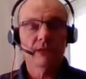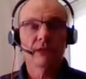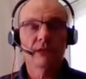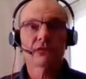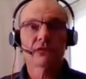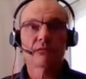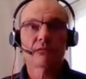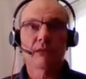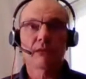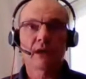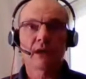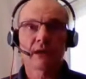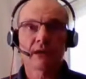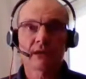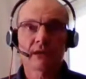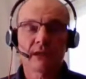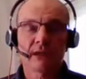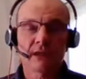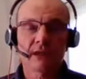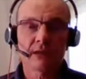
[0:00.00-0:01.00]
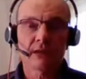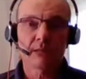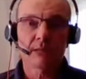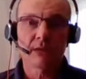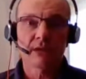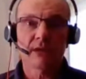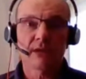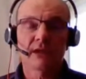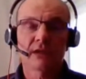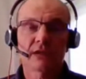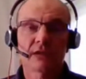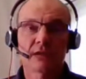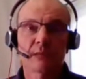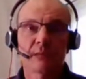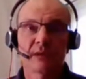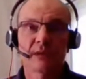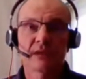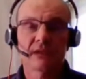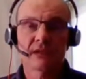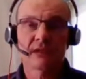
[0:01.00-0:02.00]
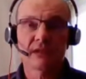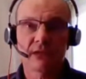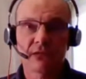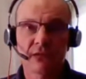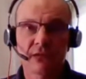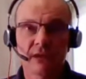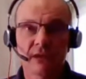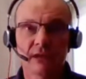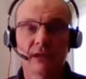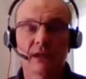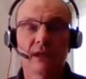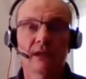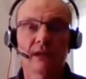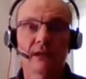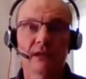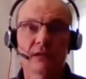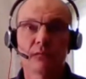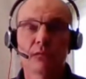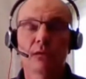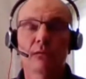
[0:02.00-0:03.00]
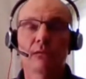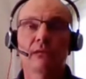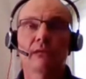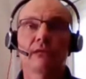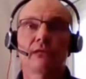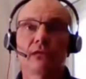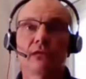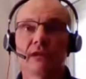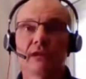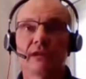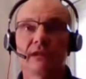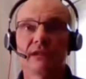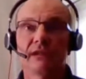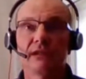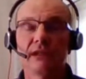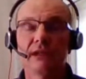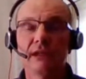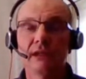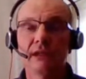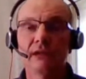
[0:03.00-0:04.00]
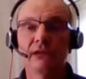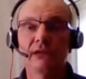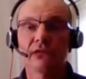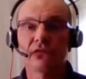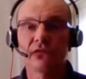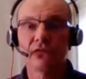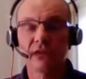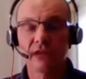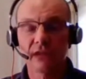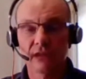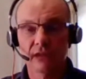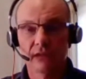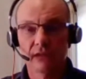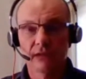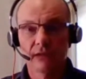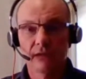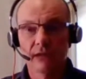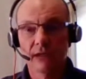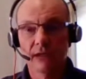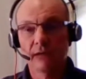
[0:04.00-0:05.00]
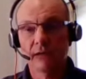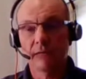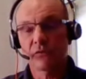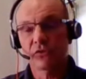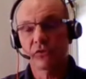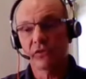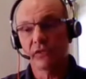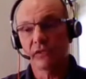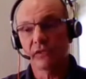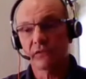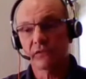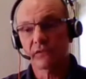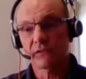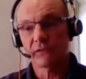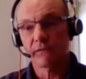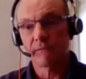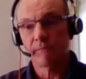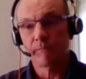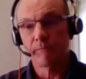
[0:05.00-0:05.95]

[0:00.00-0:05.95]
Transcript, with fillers: the smart attachments are specific at this moment for the D3 uh, machines.